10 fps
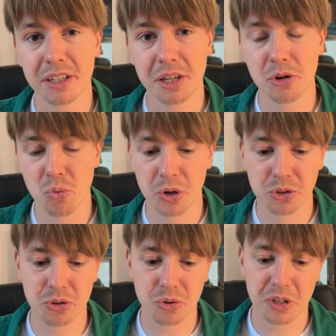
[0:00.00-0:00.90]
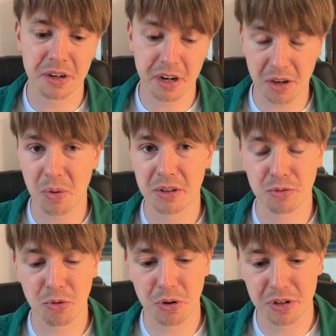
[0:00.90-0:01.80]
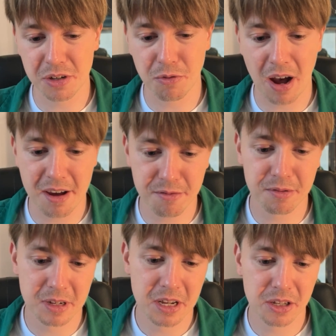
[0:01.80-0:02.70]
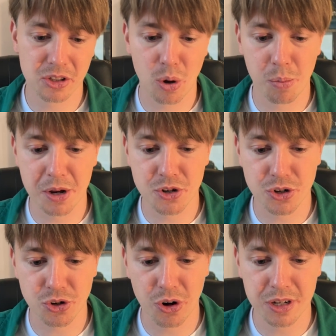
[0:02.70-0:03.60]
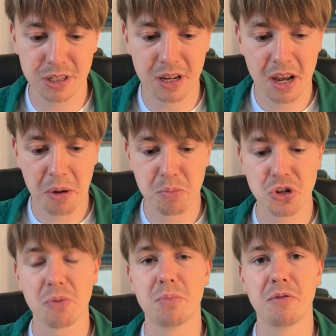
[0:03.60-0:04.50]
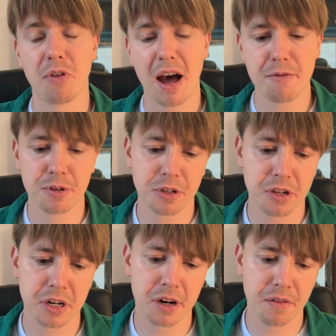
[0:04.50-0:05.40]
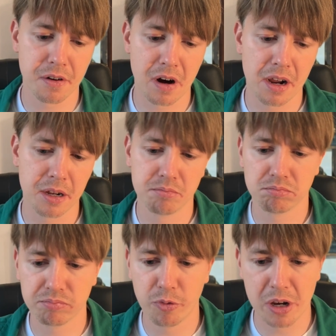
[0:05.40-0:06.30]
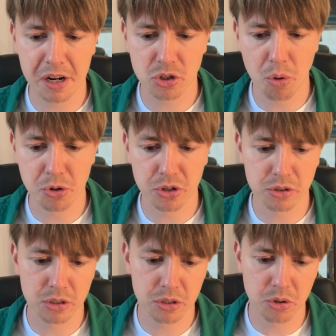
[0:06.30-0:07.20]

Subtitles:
He knew what to do here. He went for d5, top engine choice, bishop b5, and here there are various options.